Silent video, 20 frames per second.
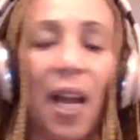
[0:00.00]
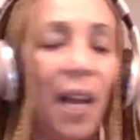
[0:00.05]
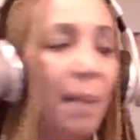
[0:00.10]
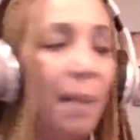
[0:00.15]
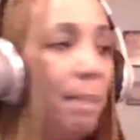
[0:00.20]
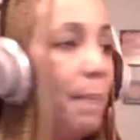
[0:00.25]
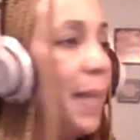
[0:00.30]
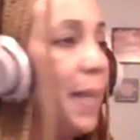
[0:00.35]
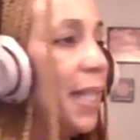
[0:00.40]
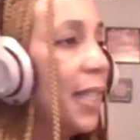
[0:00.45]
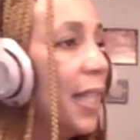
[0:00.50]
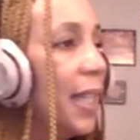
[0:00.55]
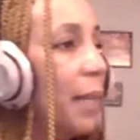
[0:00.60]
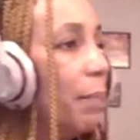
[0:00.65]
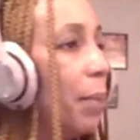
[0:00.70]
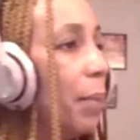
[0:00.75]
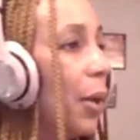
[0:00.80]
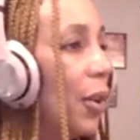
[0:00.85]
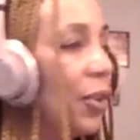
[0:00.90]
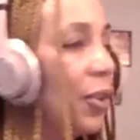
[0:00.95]
a
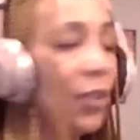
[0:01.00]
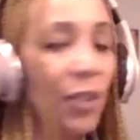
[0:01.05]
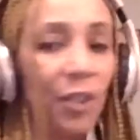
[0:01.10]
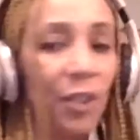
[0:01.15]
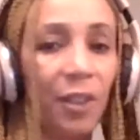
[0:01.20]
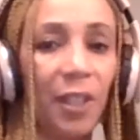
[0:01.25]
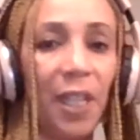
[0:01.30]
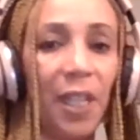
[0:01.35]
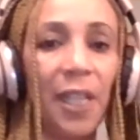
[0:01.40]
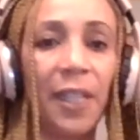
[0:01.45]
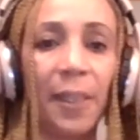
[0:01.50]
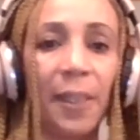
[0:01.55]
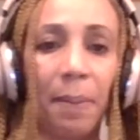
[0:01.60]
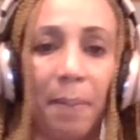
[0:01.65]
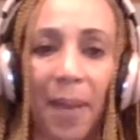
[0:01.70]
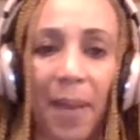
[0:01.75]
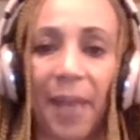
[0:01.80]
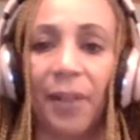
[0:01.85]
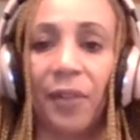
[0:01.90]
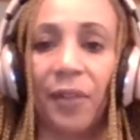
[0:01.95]
missing person is a
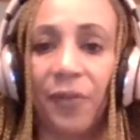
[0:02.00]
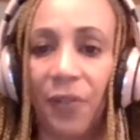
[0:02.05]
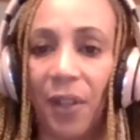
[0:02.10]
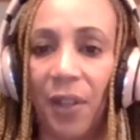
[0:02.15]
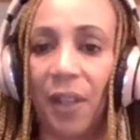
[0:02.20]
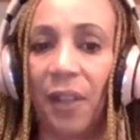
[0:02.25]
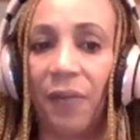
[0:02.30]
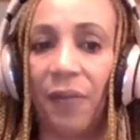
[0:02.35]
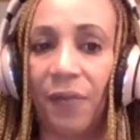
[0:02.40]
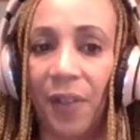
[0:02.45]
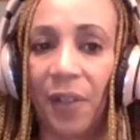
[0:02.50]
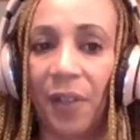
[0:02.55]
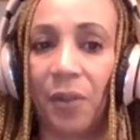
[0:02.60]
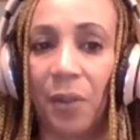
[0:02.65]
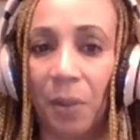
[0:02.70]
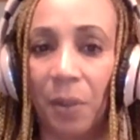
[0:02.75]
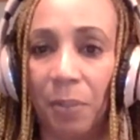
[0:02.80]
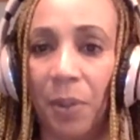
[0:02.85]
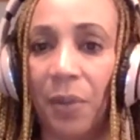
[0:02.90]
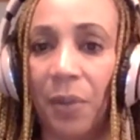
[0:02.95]
matter for the
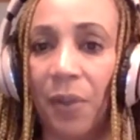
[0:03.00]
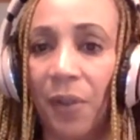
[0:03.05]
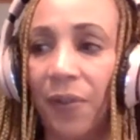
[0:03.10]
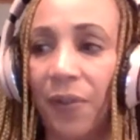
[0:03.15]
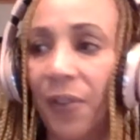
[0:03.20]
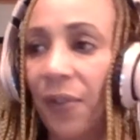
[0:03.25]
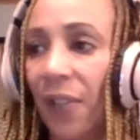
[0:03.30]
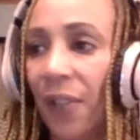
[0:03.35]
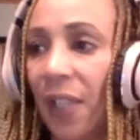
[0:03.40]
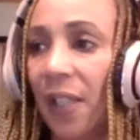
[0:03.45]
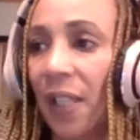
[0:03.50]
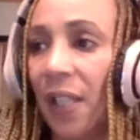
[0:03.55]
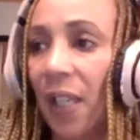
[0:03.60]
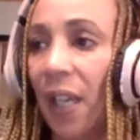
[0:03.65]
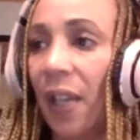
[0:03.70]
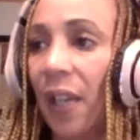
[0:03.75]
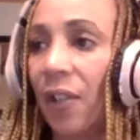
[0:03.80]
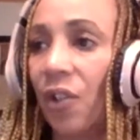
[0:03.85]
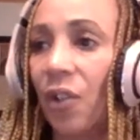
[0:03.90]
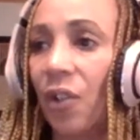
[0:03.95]
Federal Bureau of
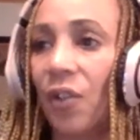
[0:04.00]
Investigation.